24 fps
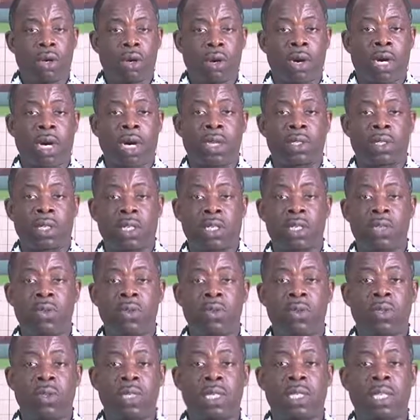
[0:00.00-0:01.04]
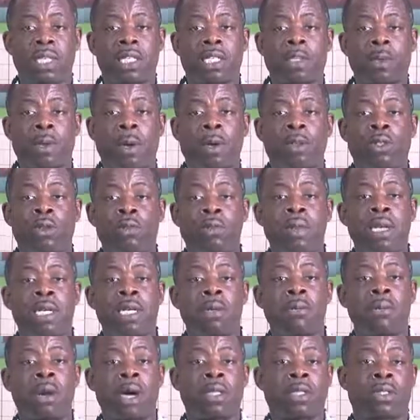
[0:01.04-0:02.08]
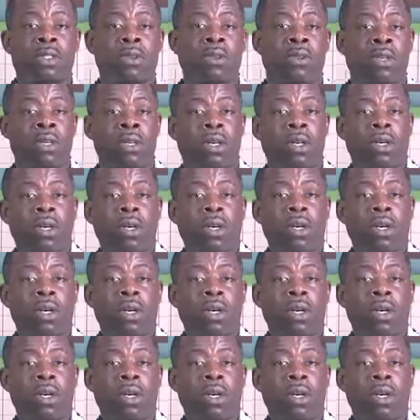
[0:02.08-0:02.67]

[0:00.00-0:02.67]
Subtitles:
Organization uses this power to make demands on.